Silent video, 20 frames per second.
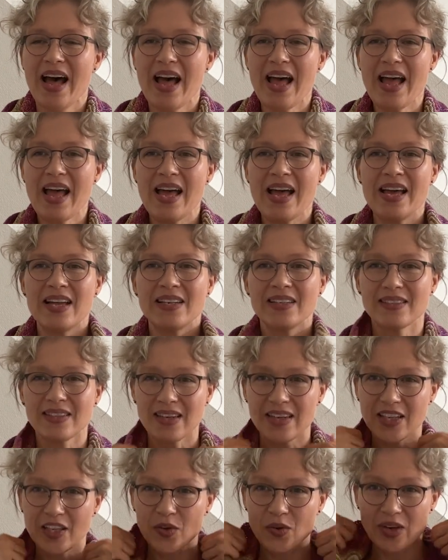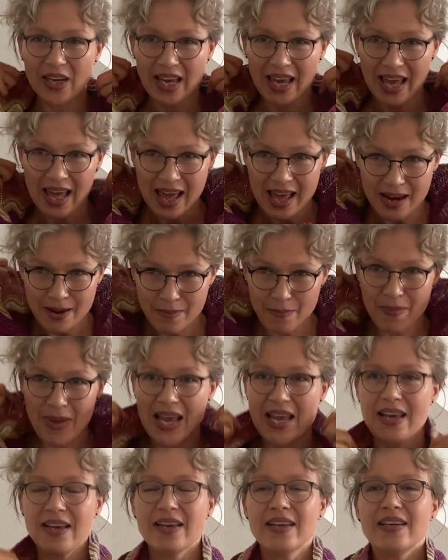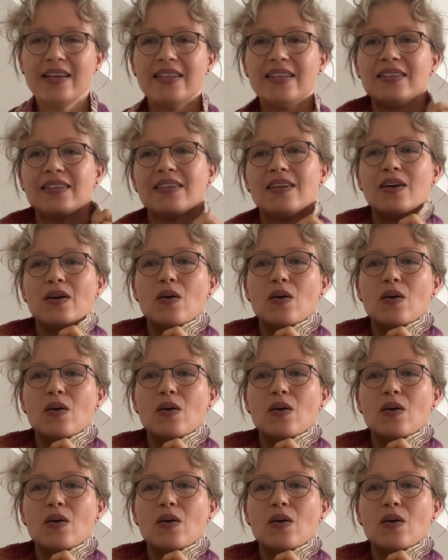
And you can make it